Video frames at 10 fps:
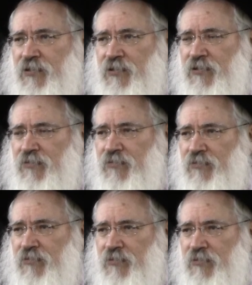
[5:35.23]

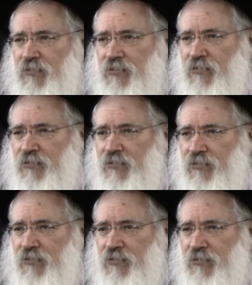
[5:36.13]

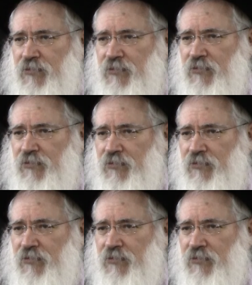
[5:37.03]
(no one is talking)